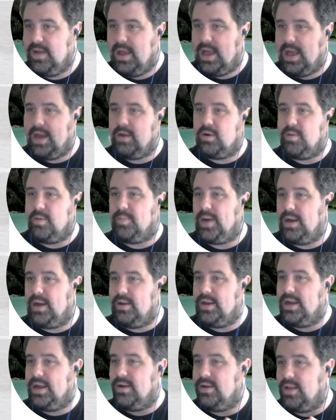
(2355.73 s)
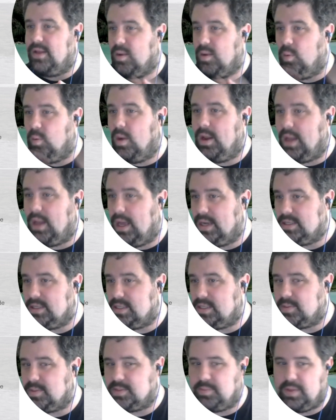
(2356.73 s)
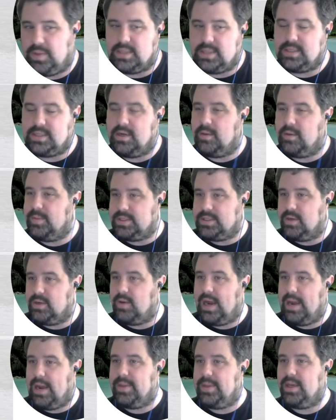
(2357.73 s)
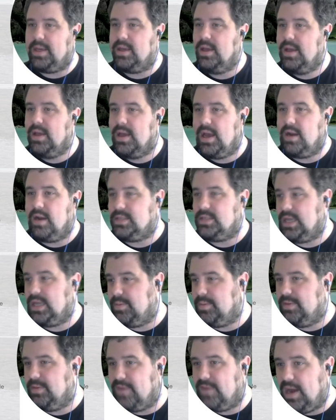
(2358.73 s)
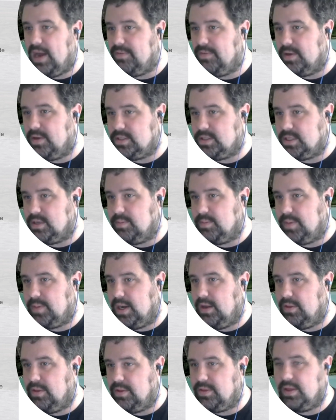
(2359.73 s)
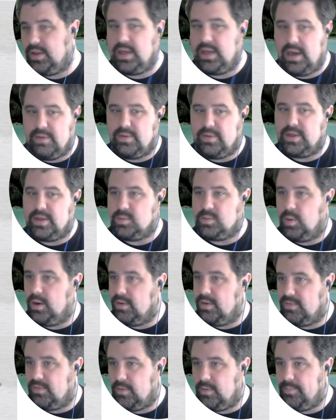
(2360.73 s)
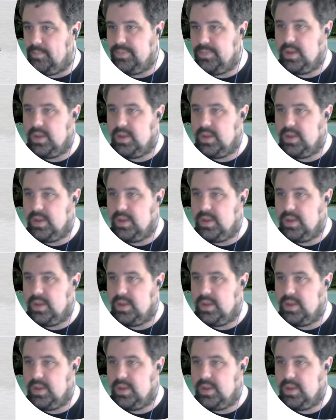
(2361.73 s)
and it'll compile down to like one line of C++, and I'll be so happy, and it'll take me 5 years to compile the thing, and everything's wonderful.